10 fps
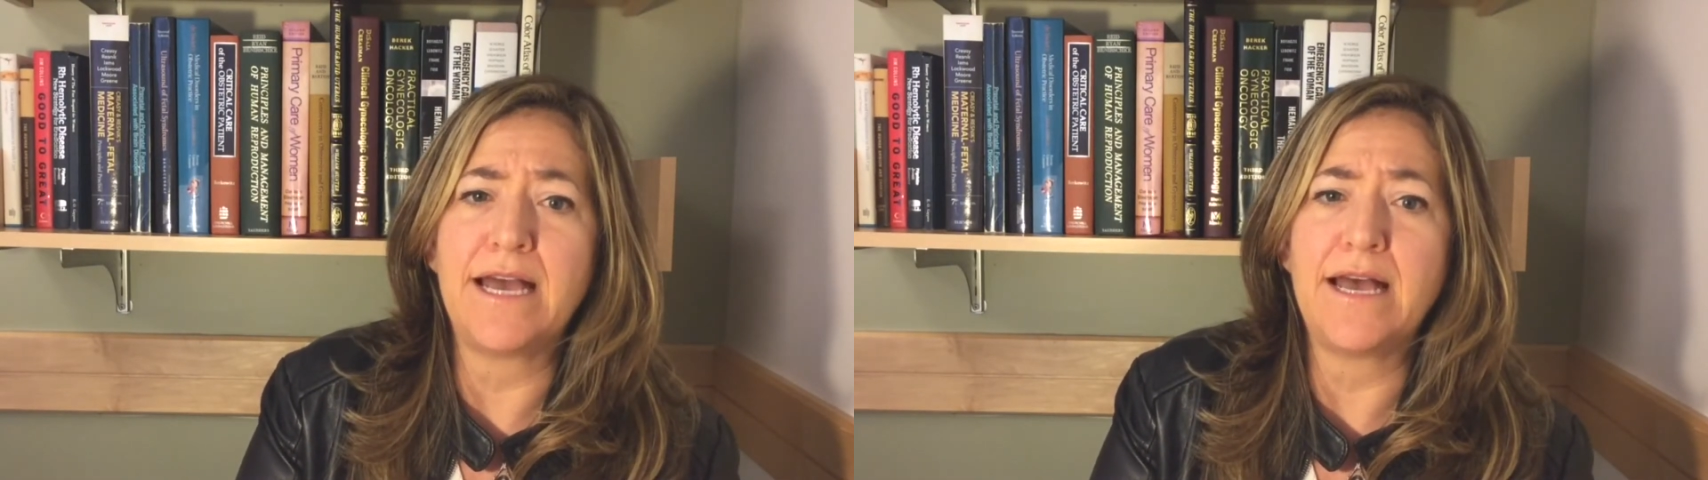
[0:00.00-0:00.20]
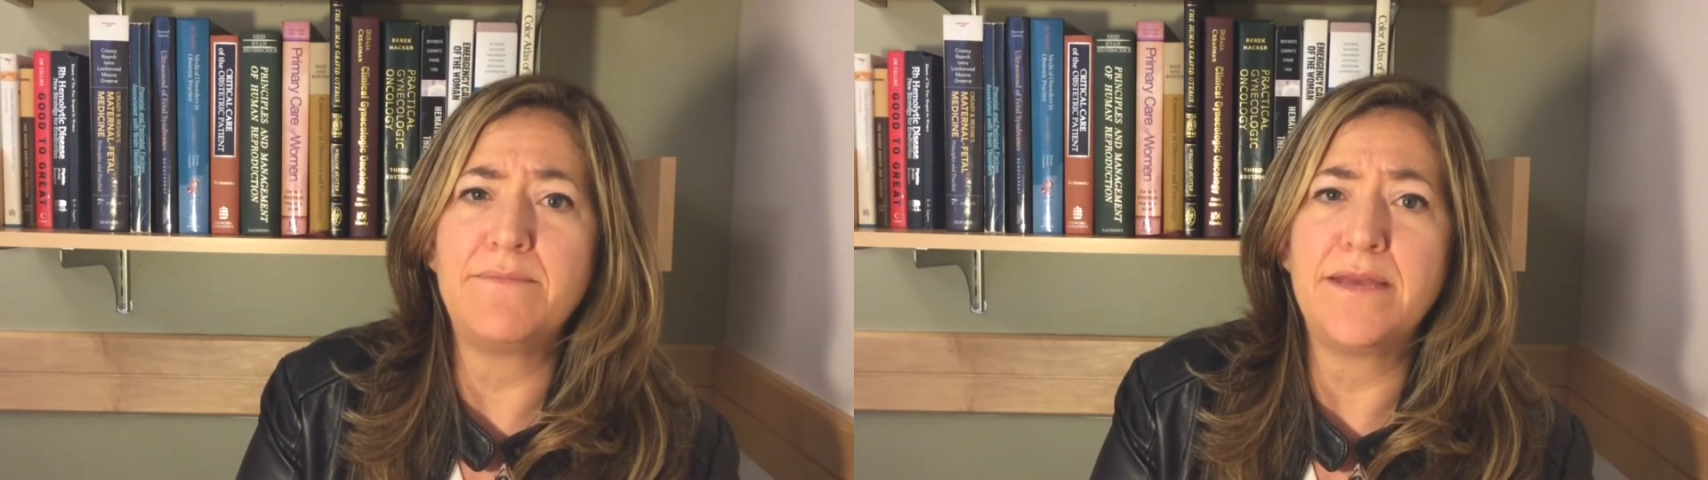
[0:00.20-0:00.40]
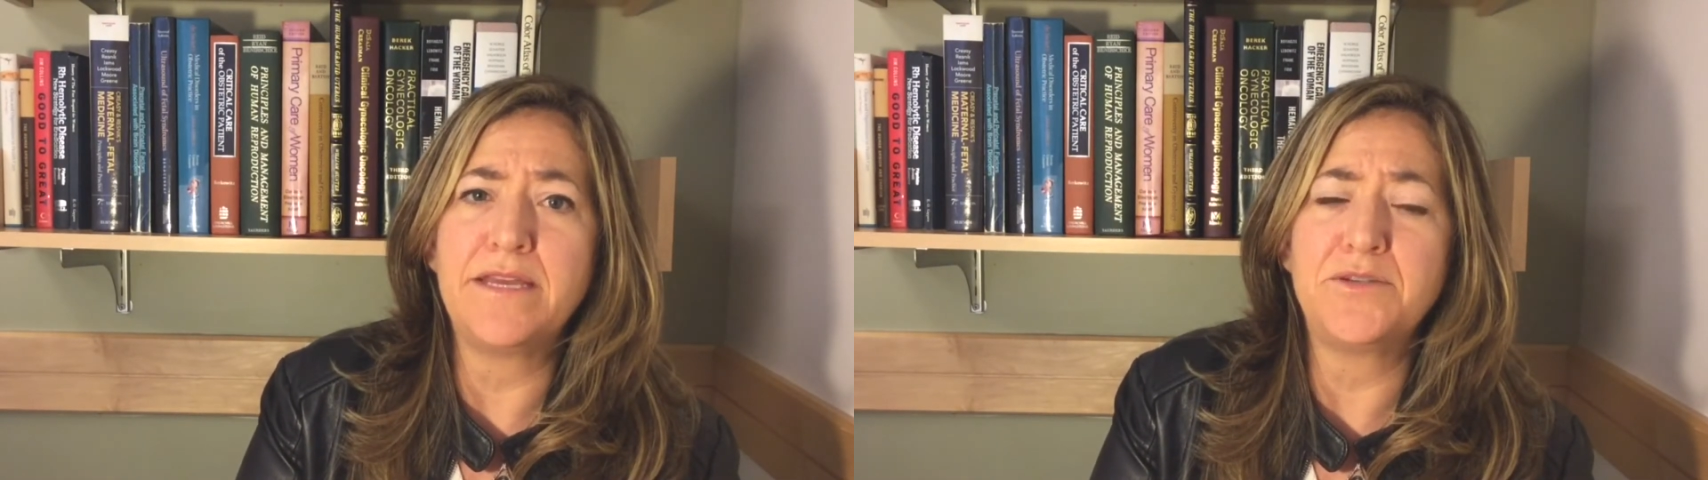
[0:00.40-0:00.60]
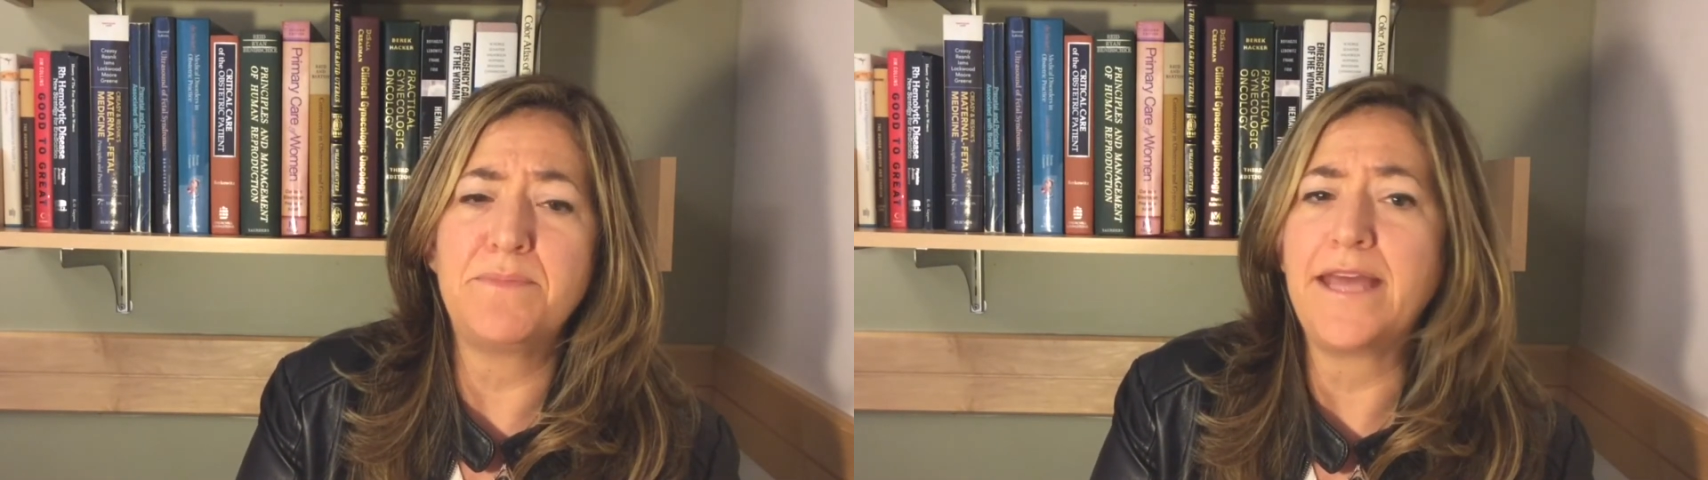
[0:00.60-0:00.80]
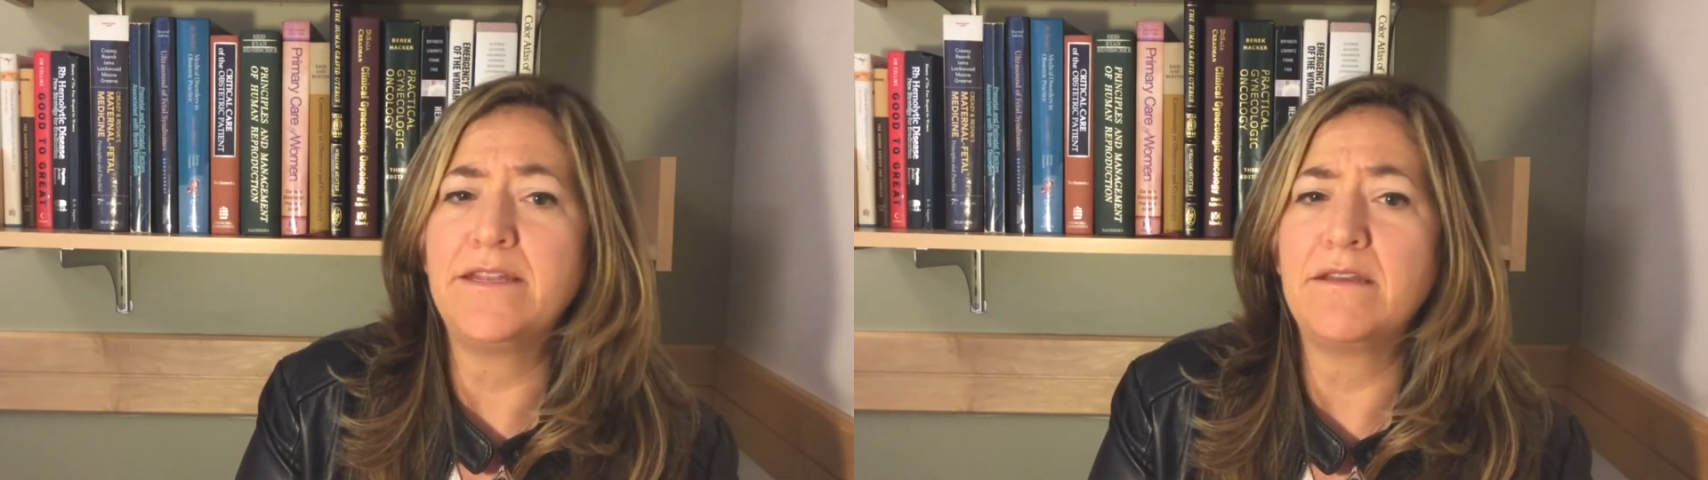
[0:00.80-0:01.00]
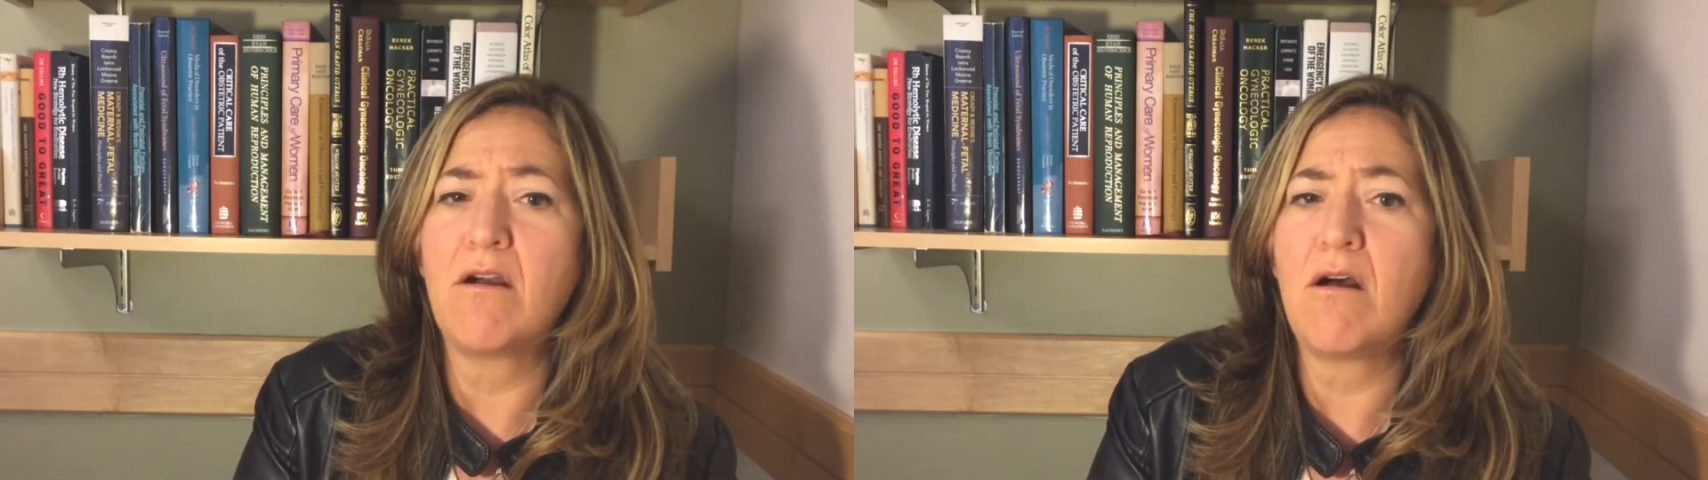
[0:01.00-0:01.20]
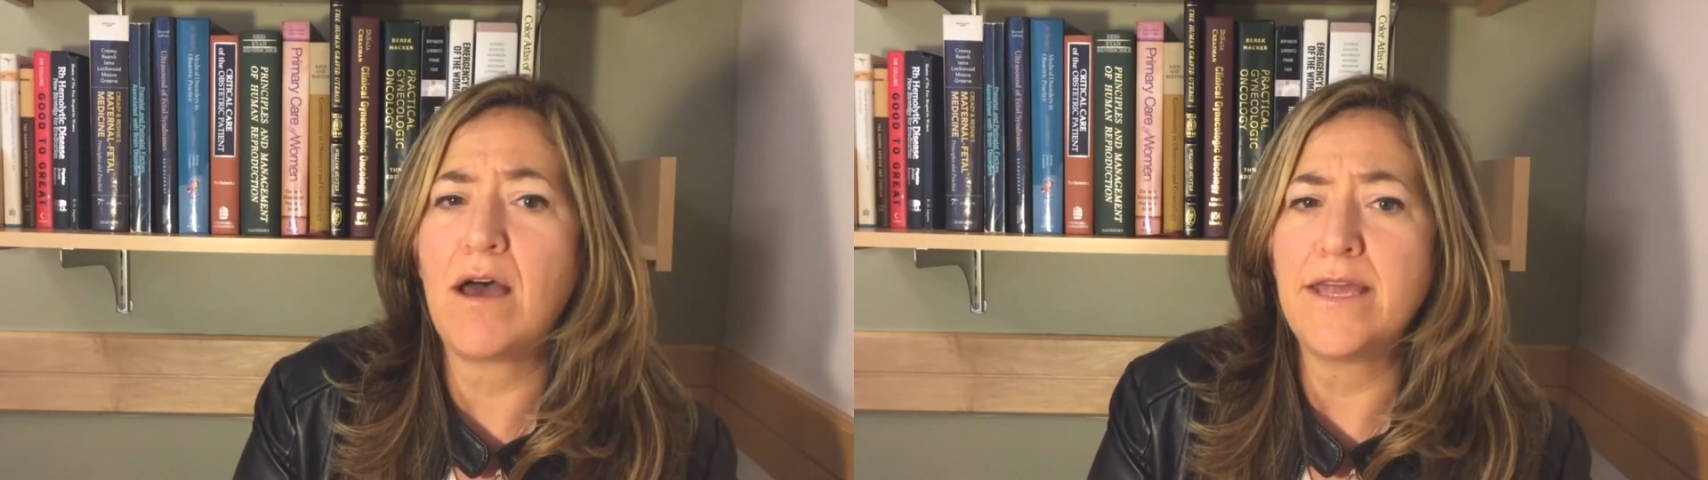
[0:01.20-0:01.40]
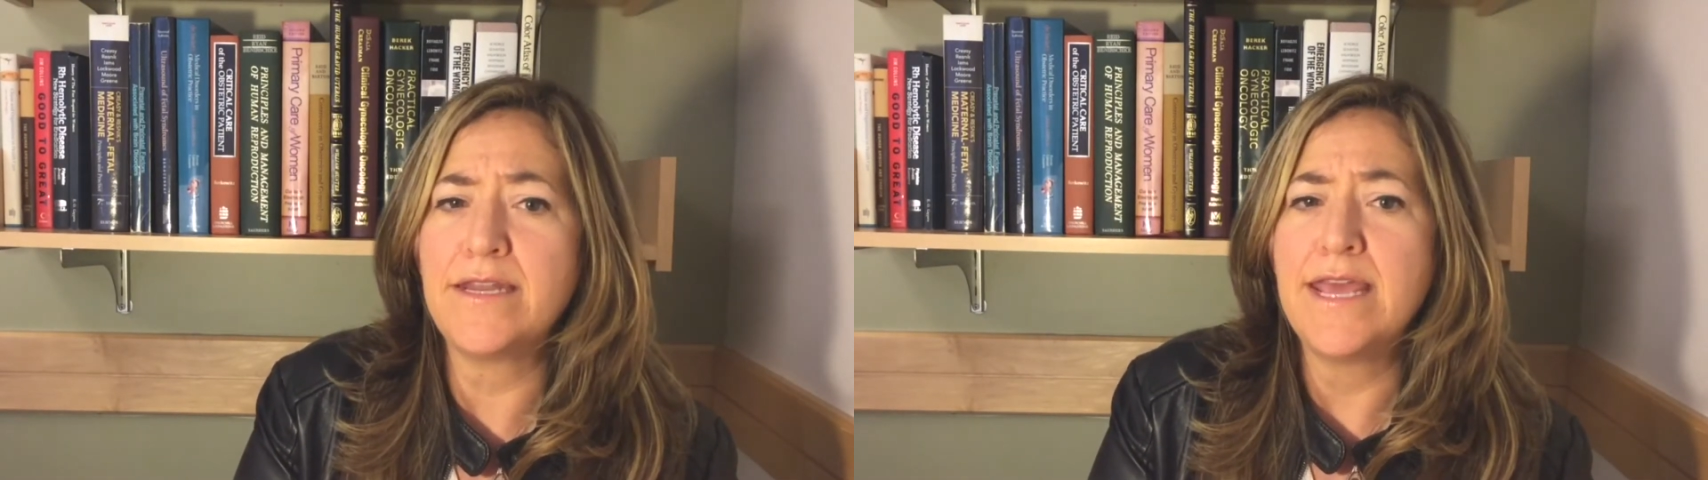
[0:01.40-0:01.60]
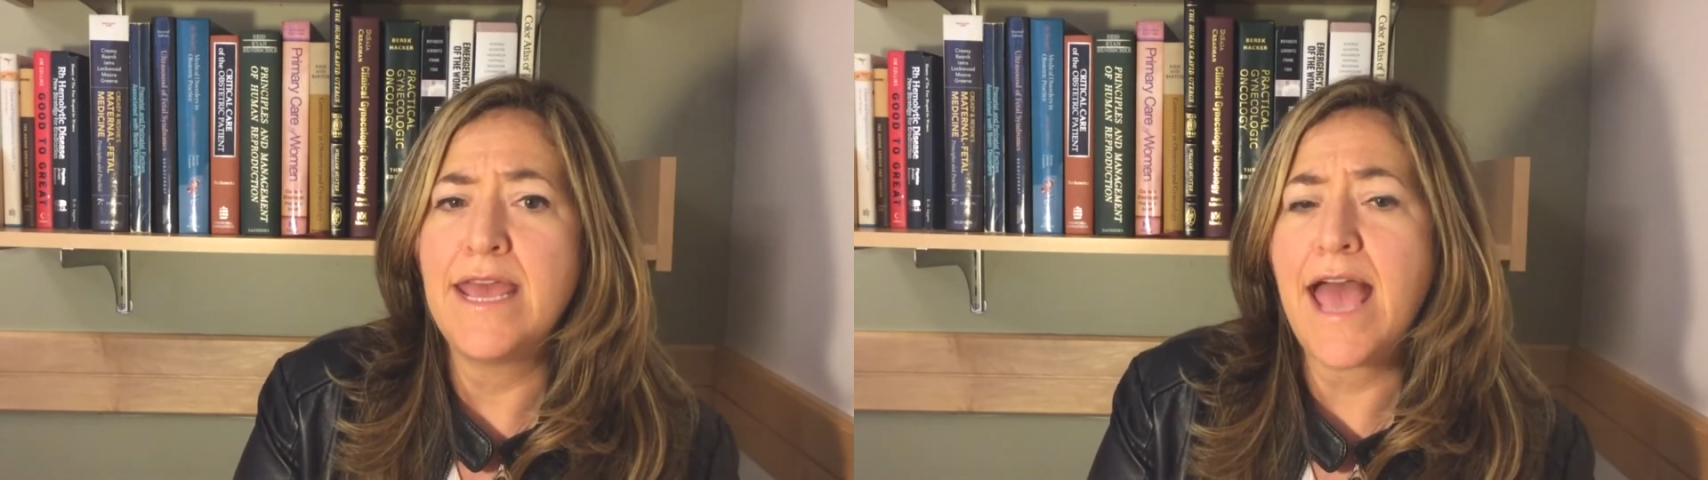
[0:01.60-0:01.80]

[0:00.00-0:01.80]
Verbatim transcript: um, and depending on